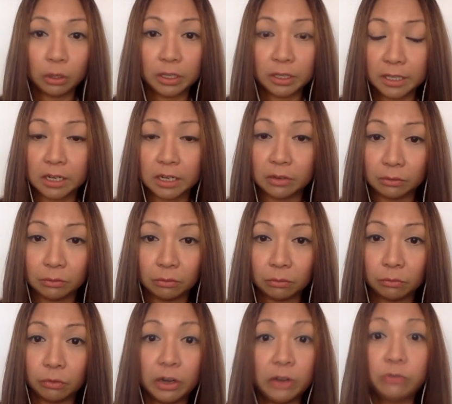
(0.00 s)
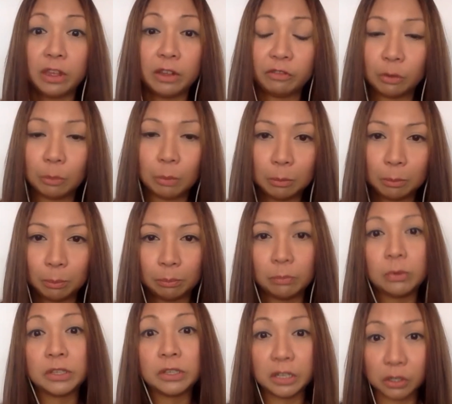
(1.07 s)
is in a very favorable
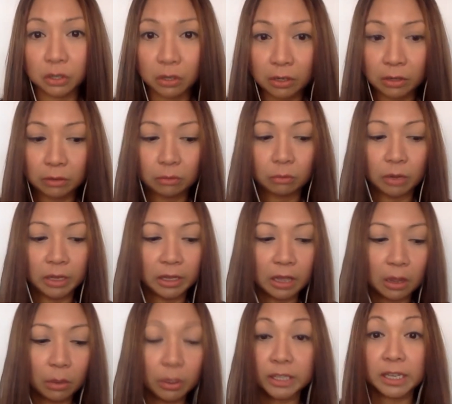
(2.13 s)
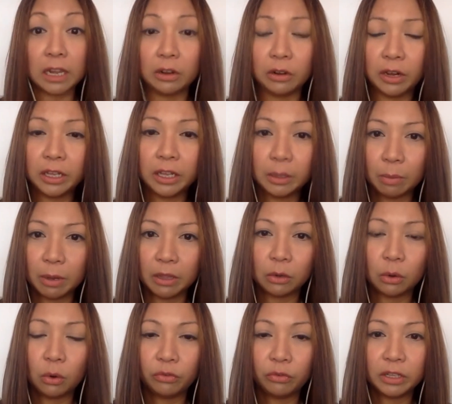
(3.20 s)
position right now, accelerated by the
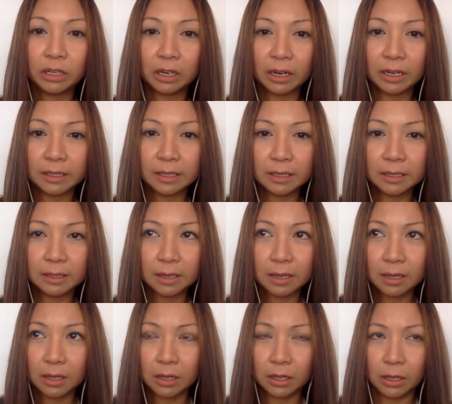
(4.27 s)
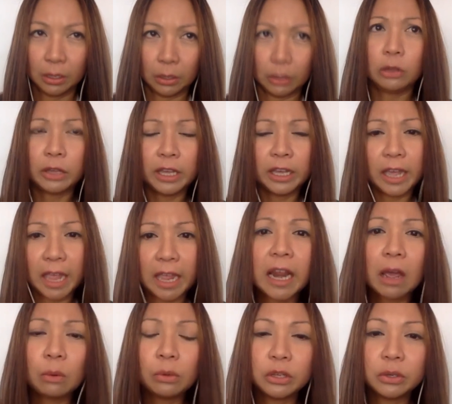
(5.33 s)
COVID crisis. Looking ahead,
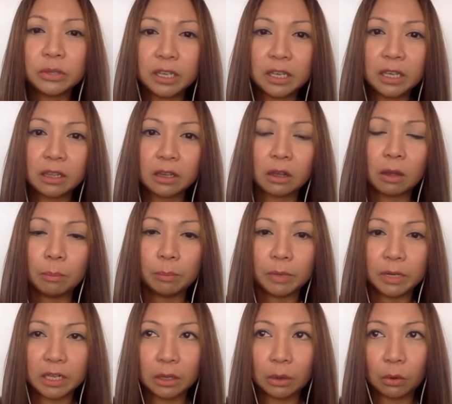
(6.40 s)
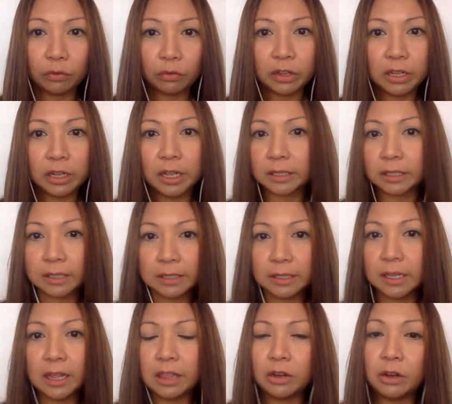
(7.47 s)
how would you see the company over the next, let's
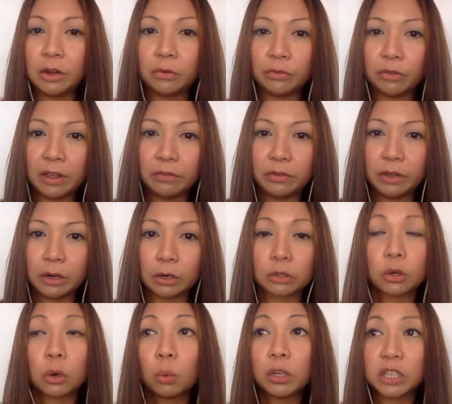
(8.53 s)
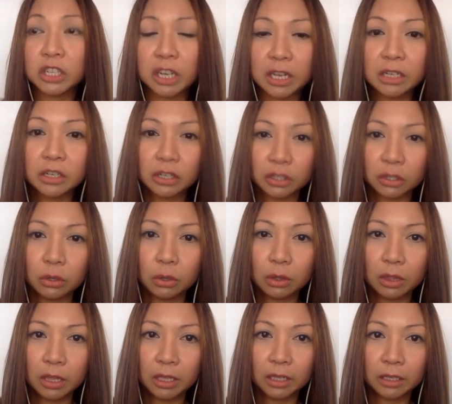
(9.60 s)
say, 3 to 5 years? Or what changes do you
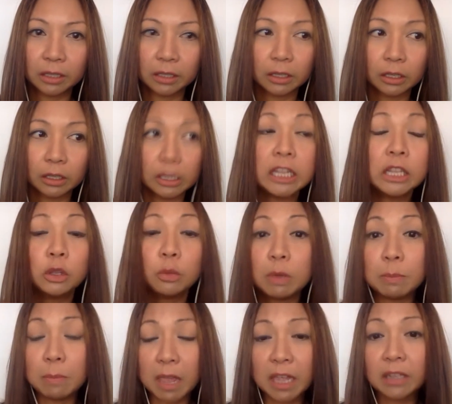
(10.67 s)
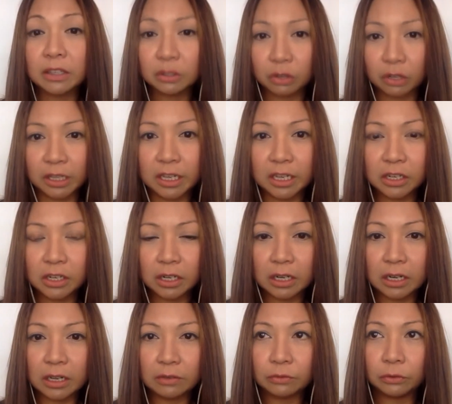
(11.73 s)
think need to be made
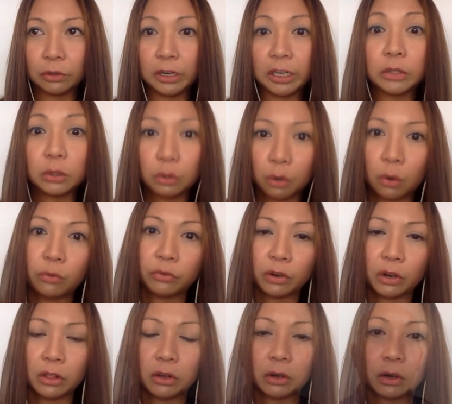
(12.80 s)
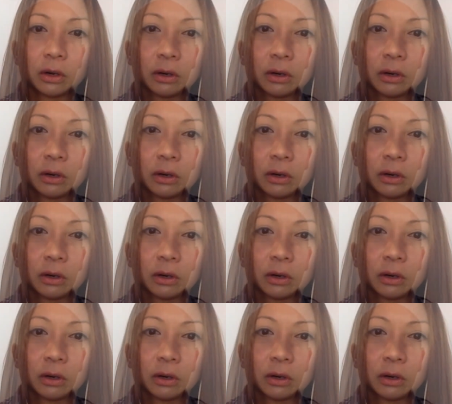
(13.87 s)
strategically for it to grow further?